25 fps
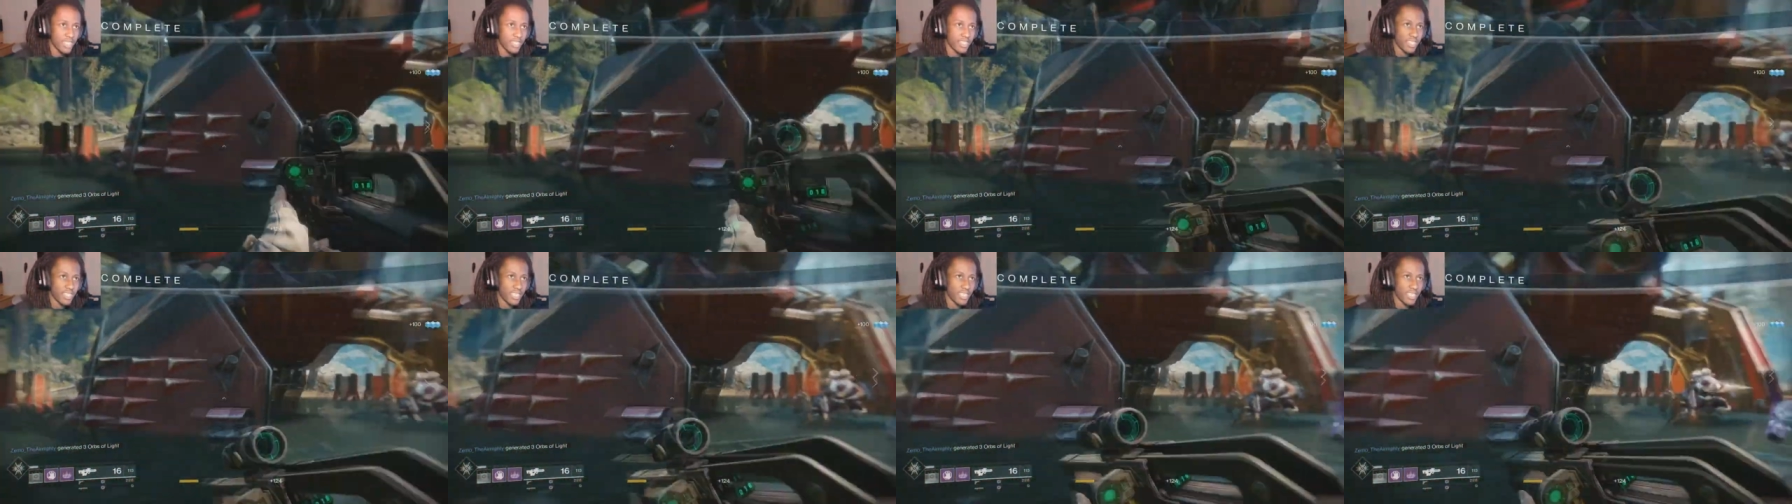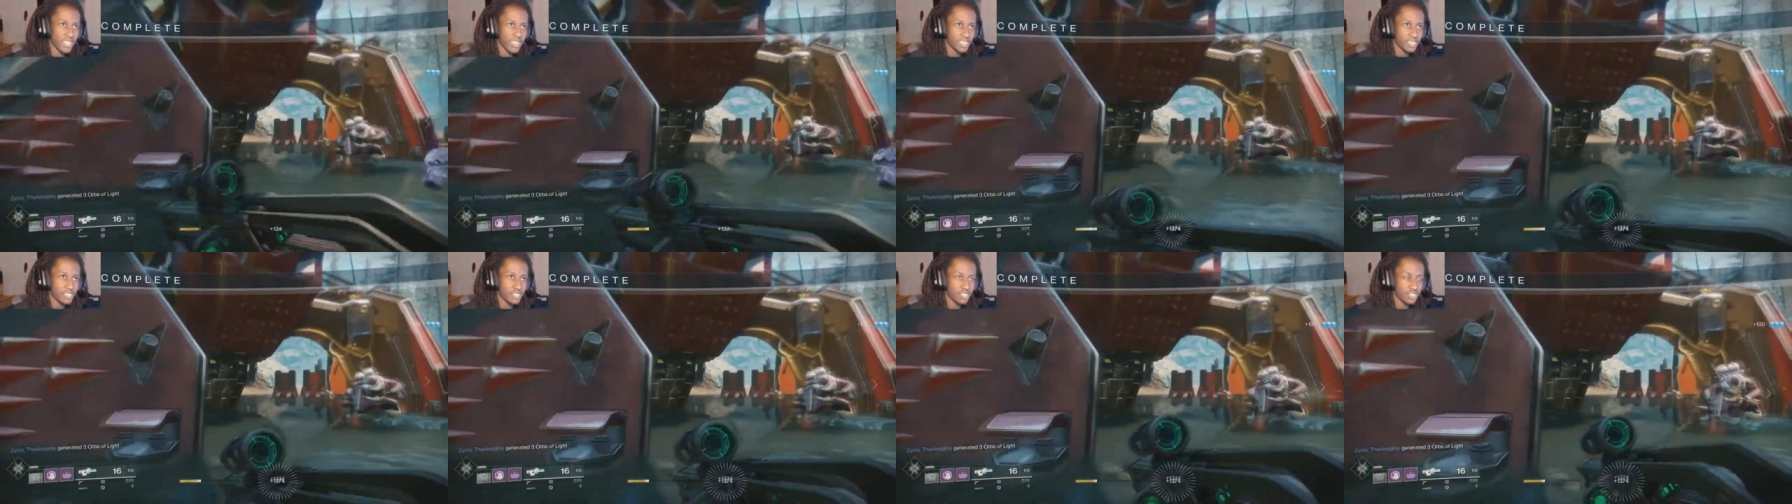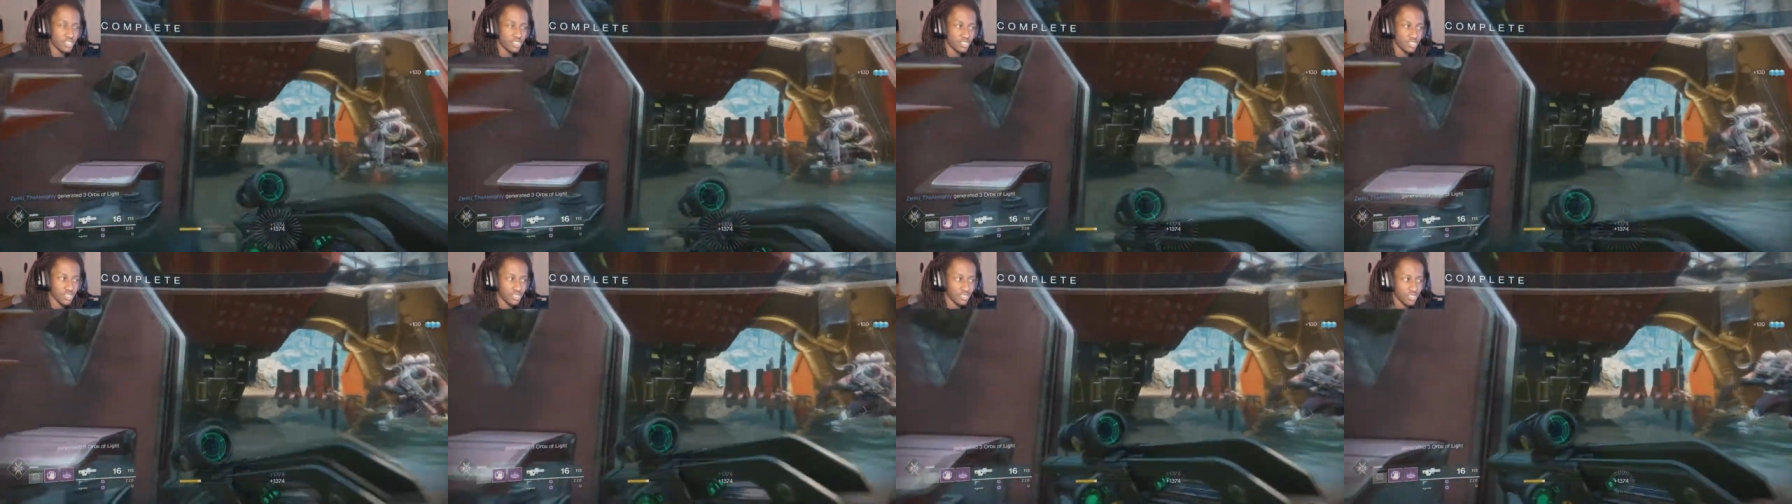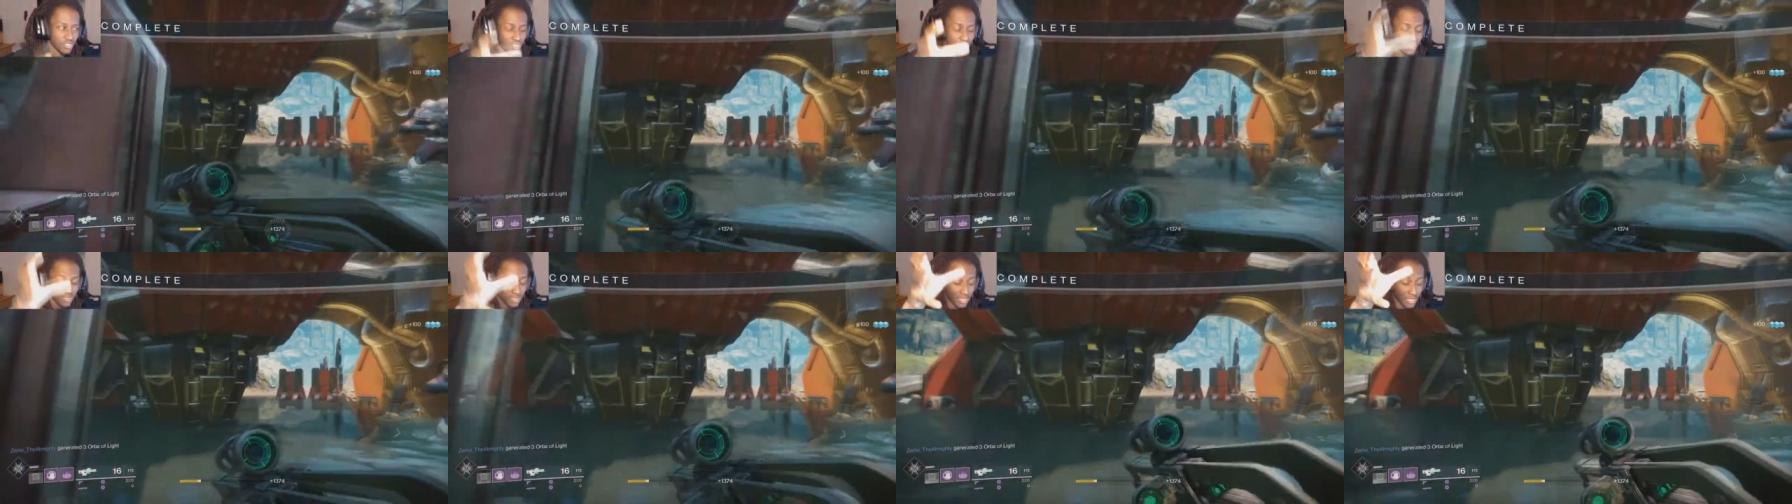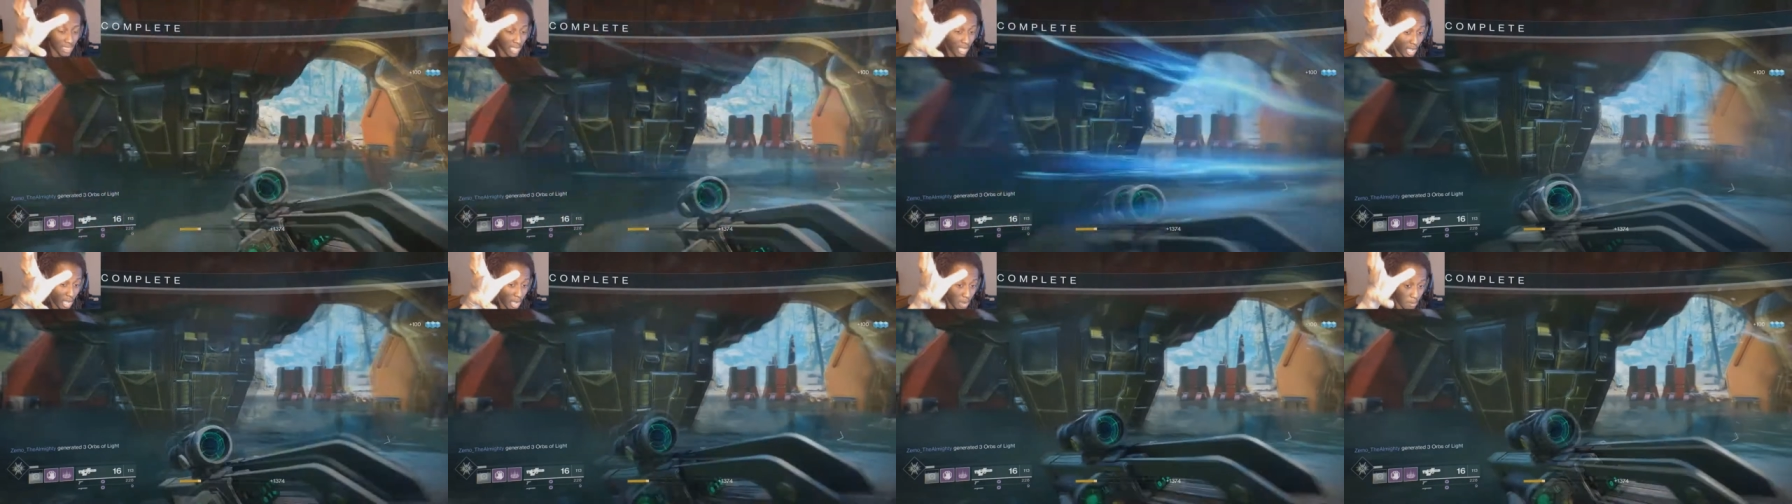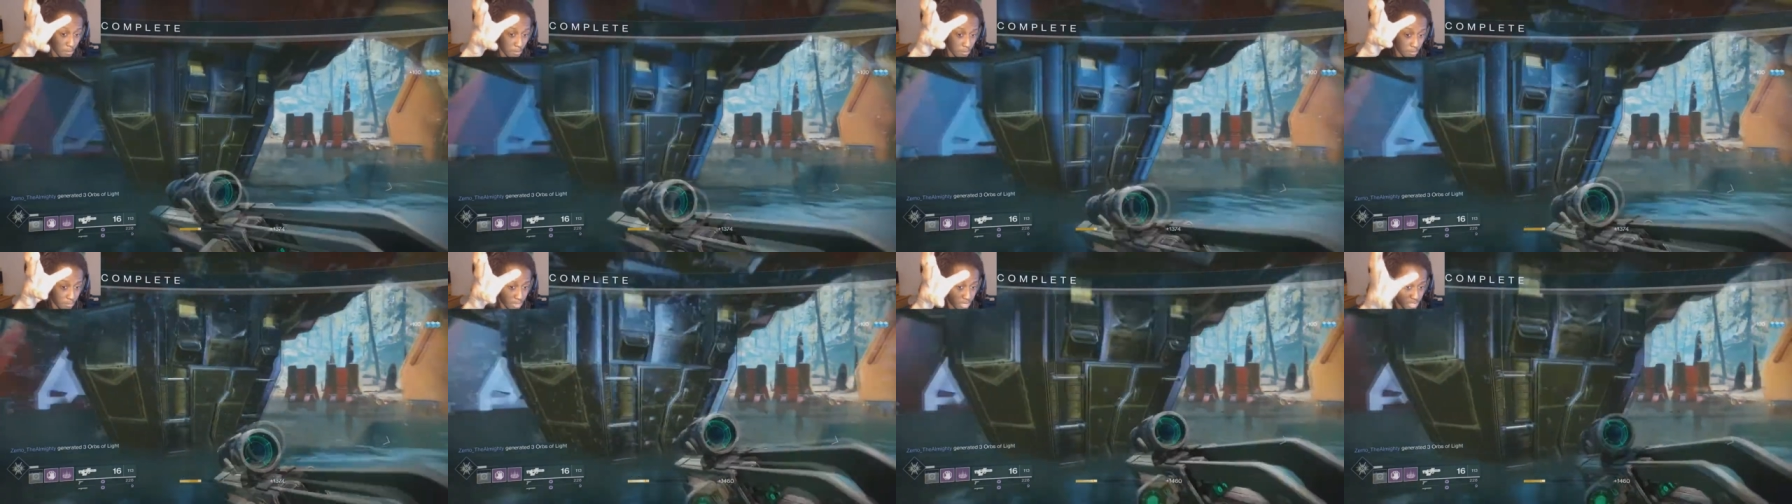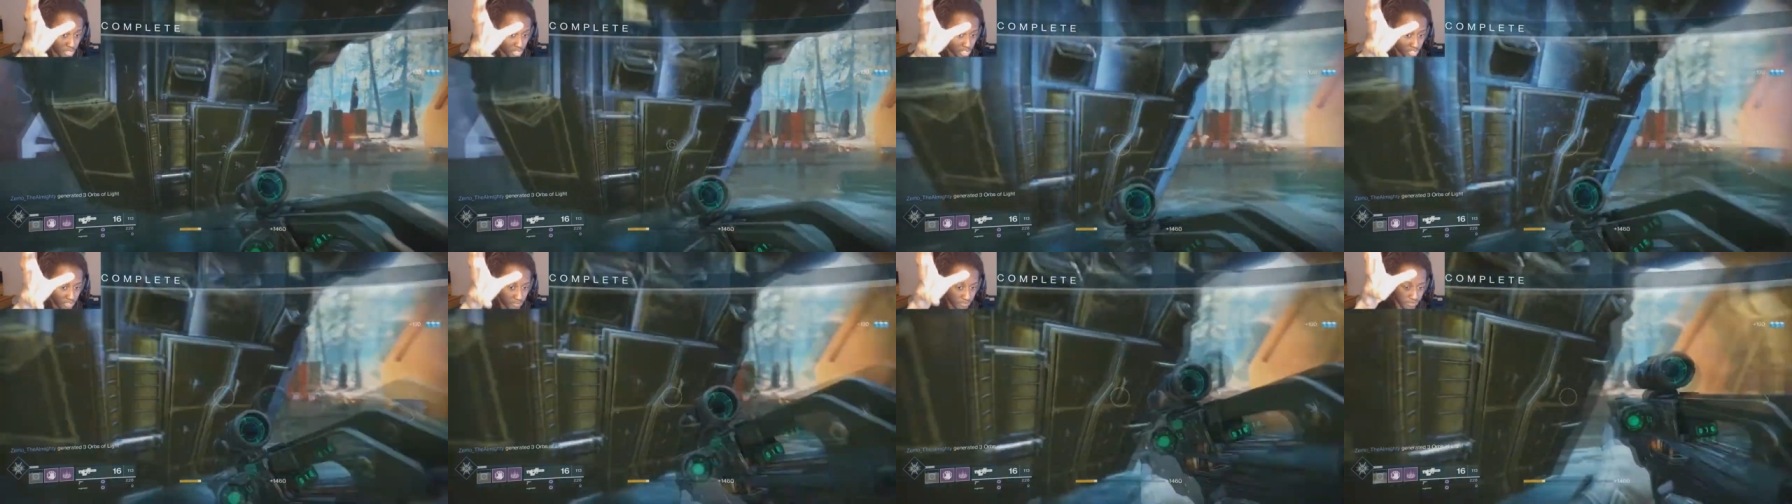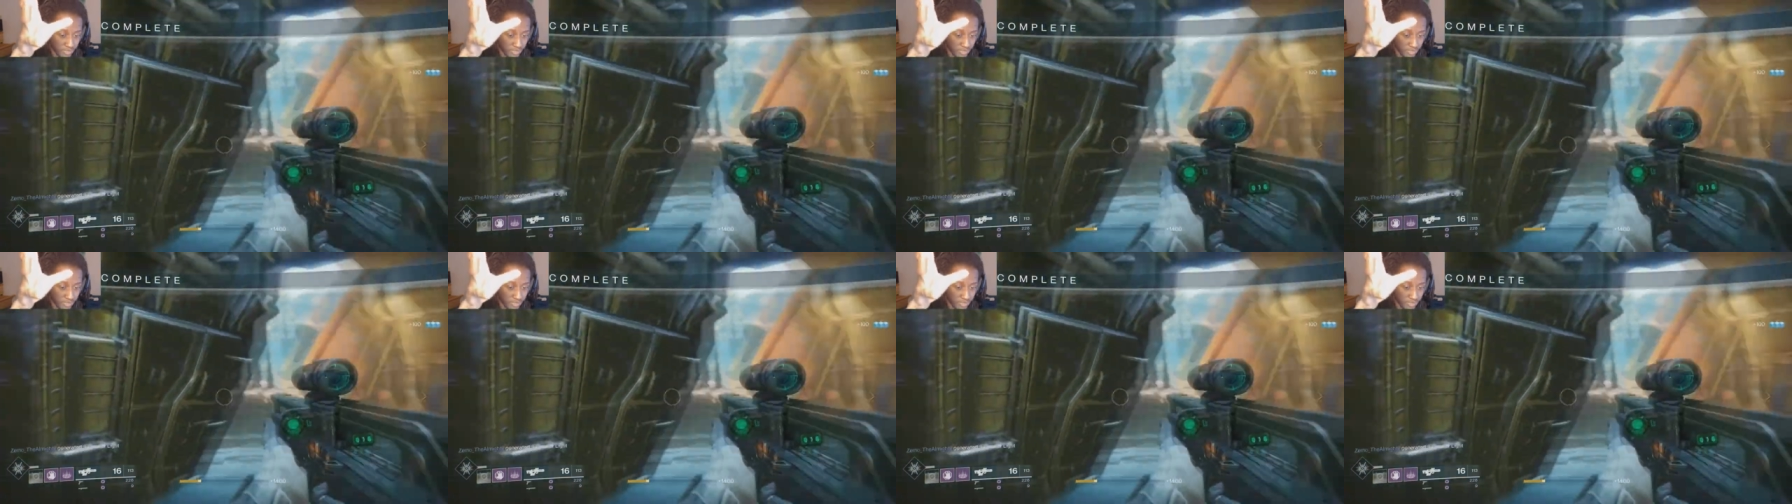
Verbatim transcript: then a bunch of